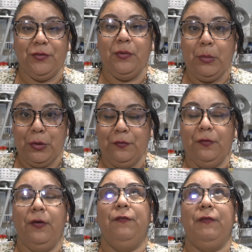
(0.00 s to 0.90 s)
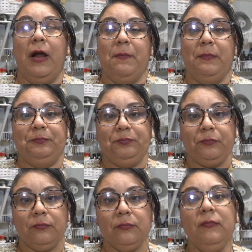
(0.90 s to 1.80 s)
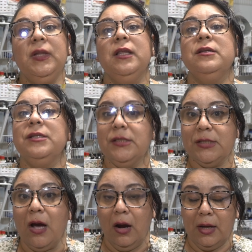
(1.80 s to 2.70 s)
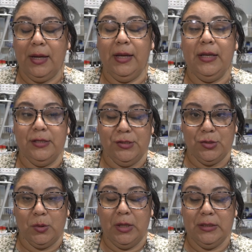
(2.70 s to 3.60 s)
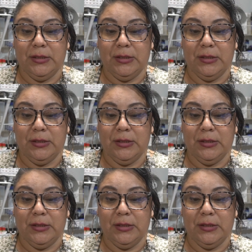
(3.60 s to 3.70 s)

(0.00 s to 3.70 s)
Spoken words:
to remove from the stock in the store.